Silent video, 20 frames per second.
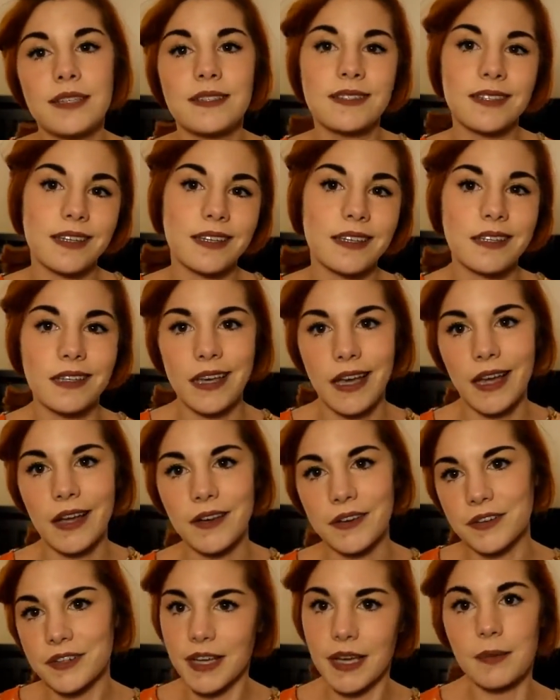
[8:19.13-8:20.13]

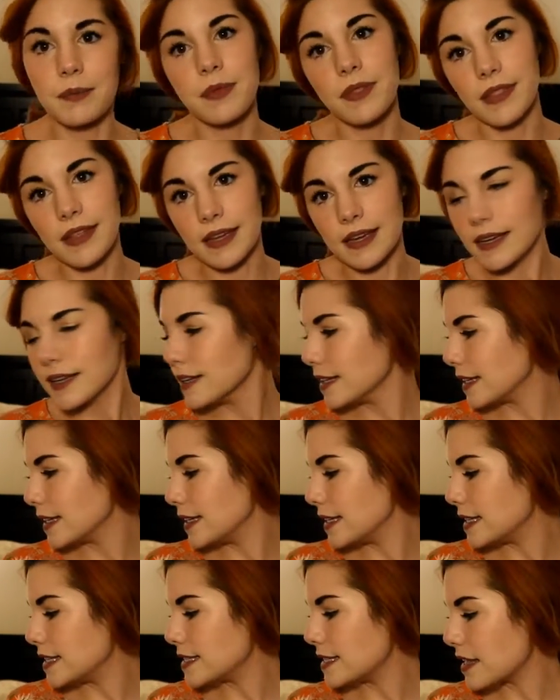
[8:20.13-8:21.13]
skincare type thing
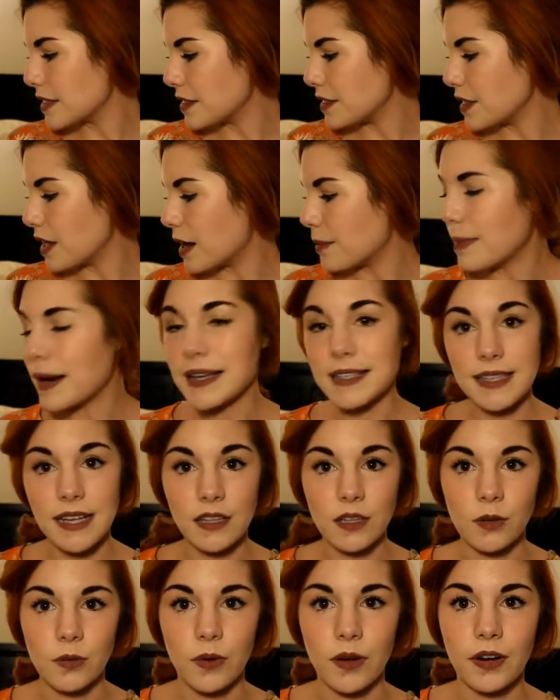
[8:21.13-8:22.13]
is a
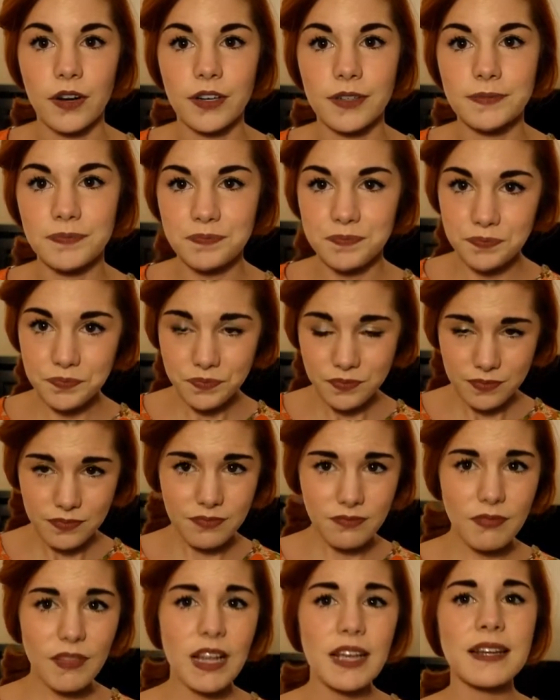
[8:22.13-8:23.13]
micellar water.
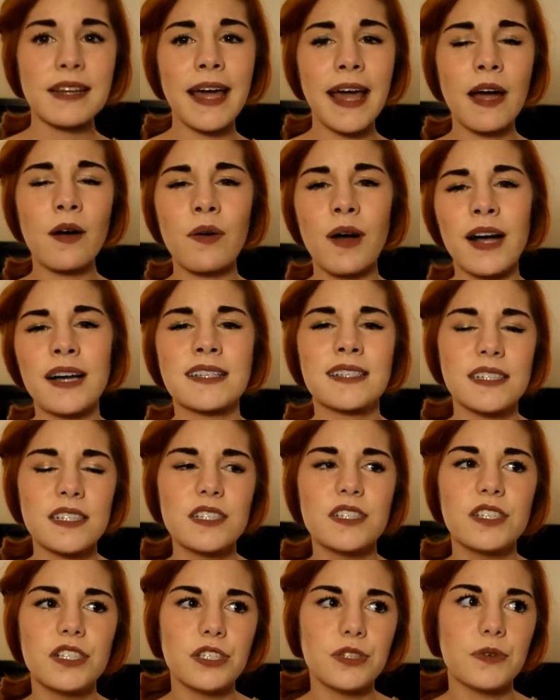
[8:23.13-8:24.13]
Now, I
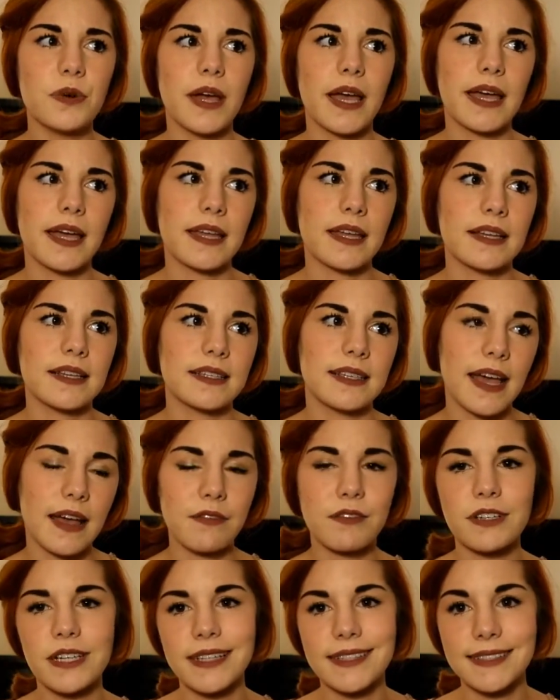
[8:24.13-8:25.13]
did do a
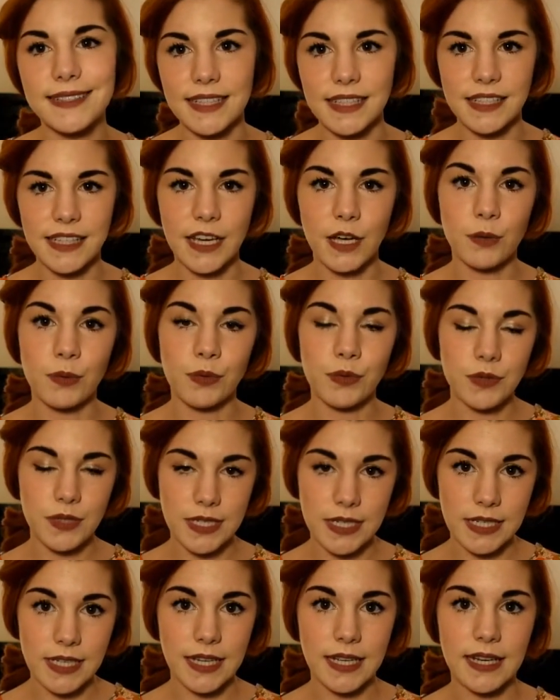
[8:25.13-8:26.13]
everyday skincare
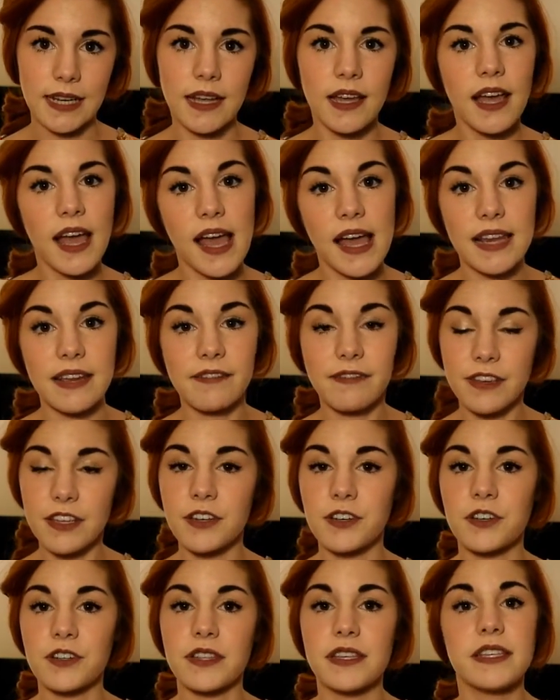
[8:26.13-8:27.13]
routine and it
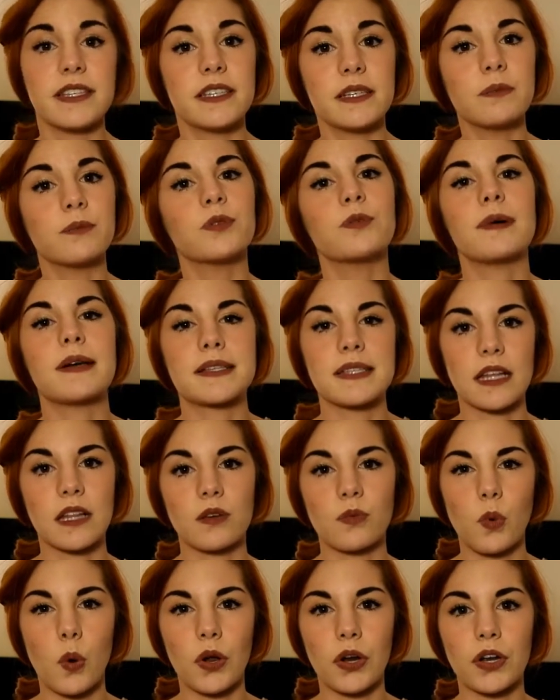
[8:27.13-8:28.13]
featured the simple
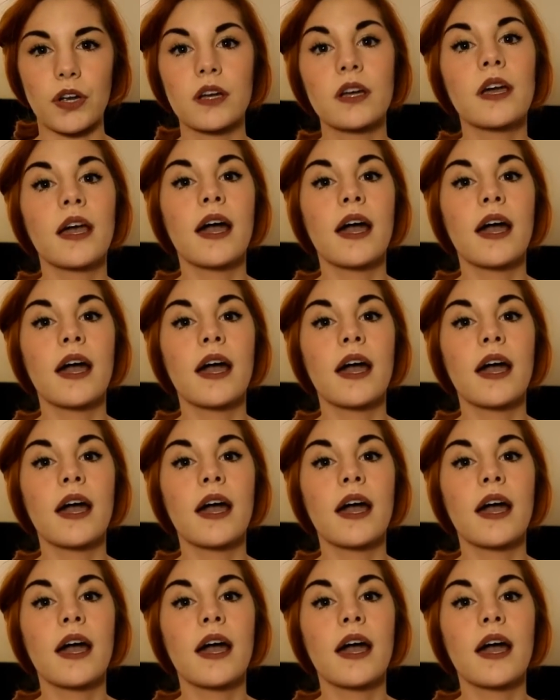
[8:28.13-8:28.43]
micellar water.